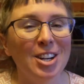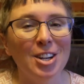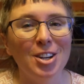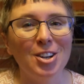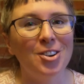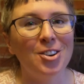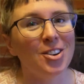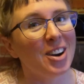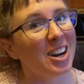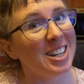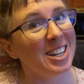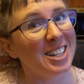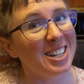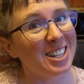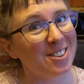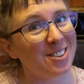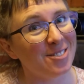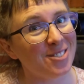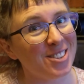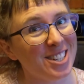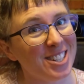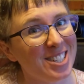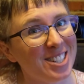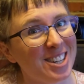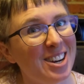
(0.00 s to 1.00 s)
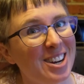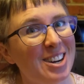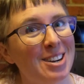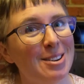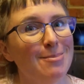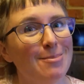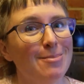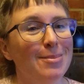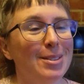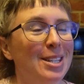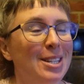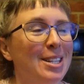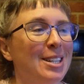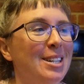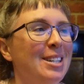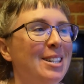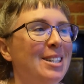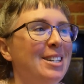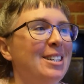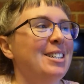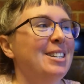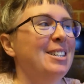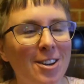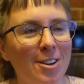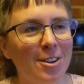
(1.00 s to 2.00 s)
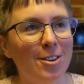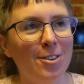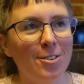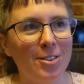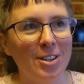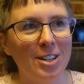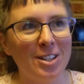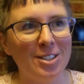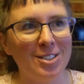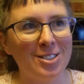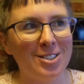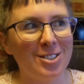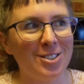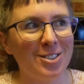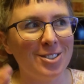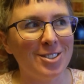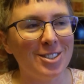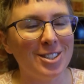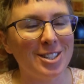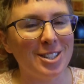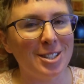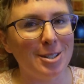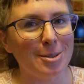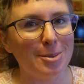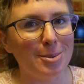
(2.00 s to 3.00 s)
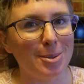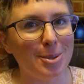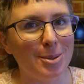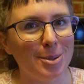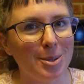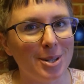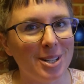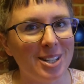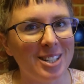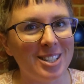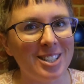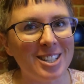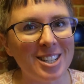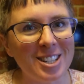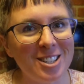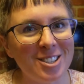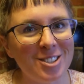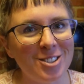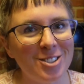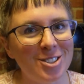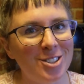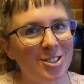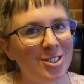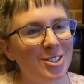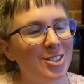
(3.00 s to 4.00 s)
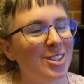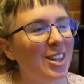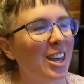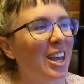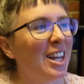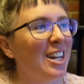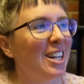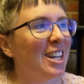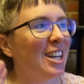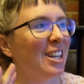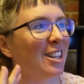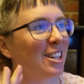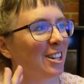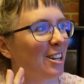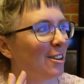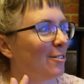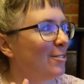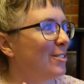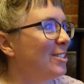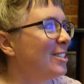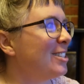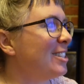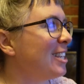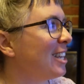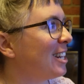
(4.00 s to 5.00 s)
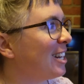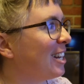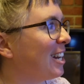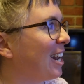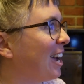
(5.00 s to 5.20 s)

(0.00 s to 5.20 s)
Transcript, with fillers: great every time. Fingers crossed it will continue to do that now that I've said it